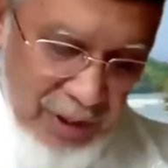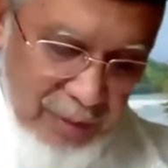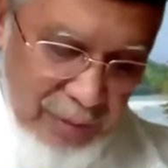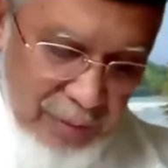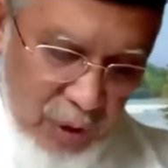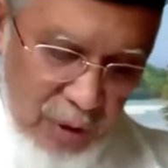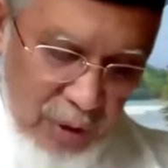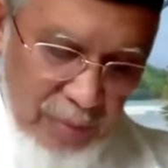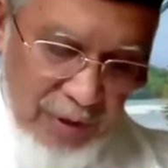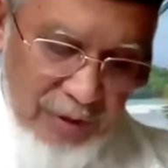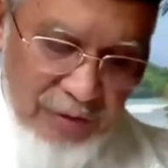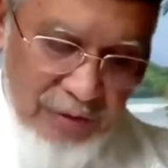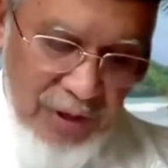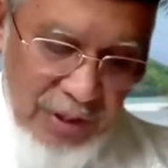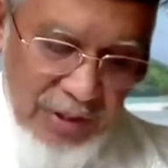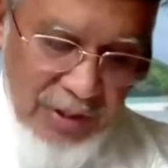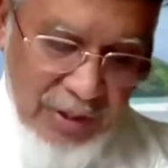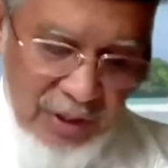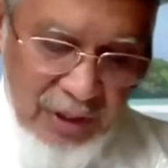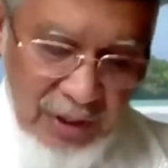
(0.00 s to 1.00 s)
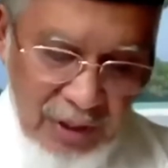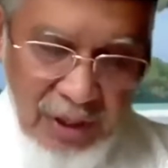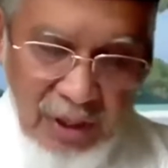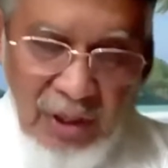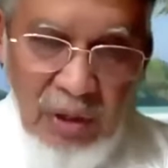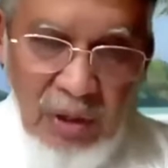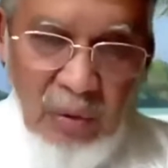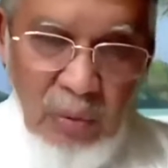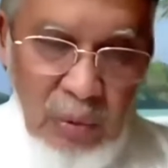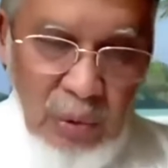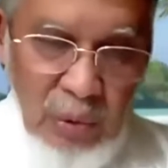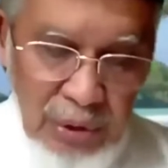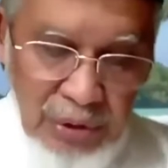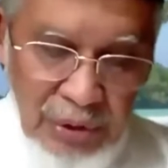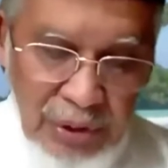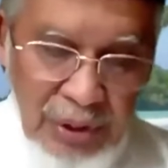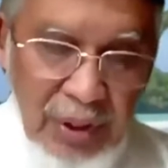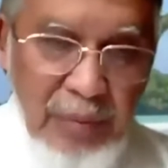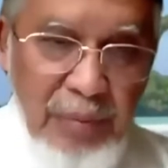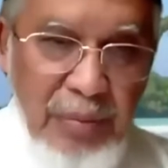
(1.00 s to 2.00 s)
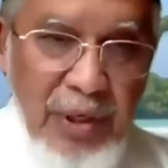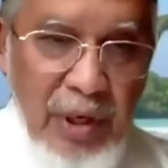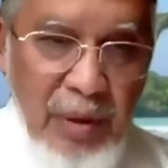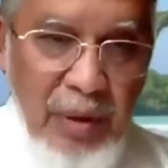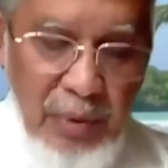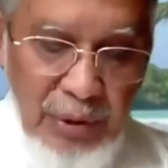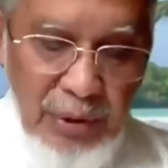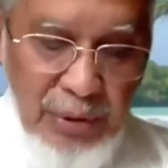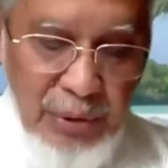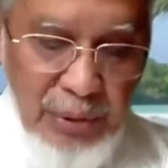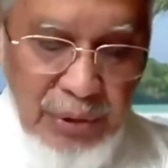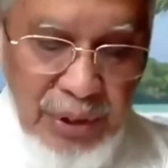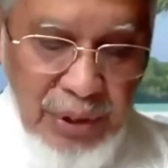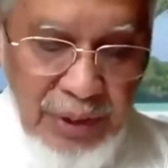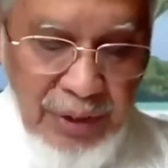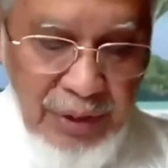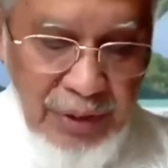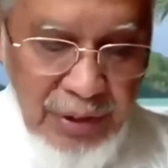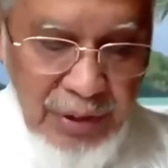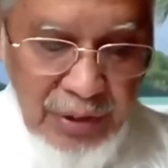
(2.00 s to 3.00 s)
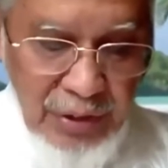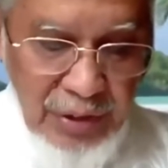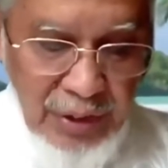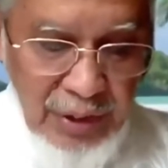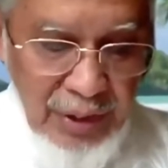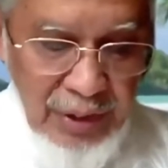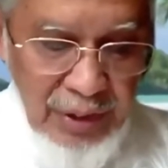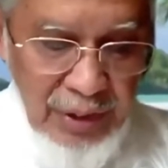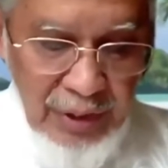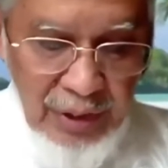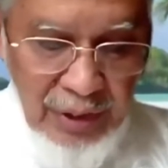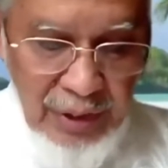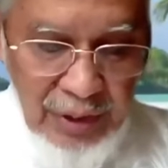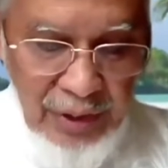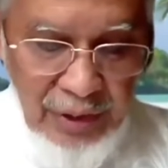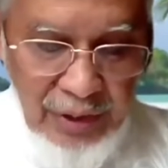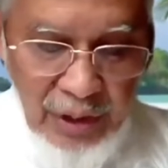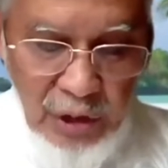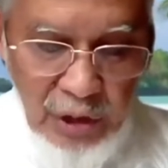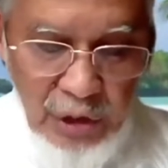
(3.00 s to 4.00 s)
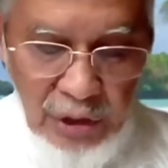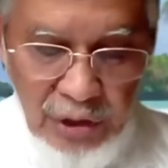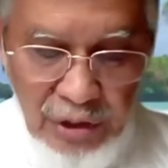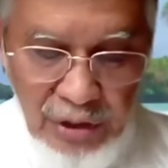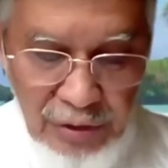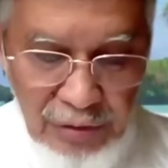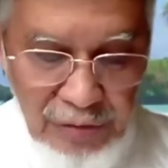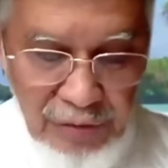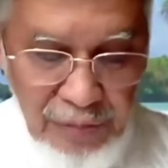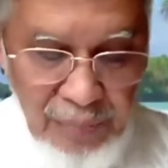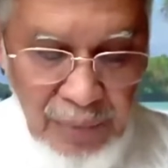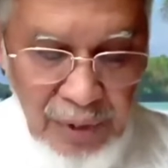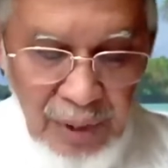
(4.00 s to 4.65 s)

and Muhammad Faisal would be able to take this initiative.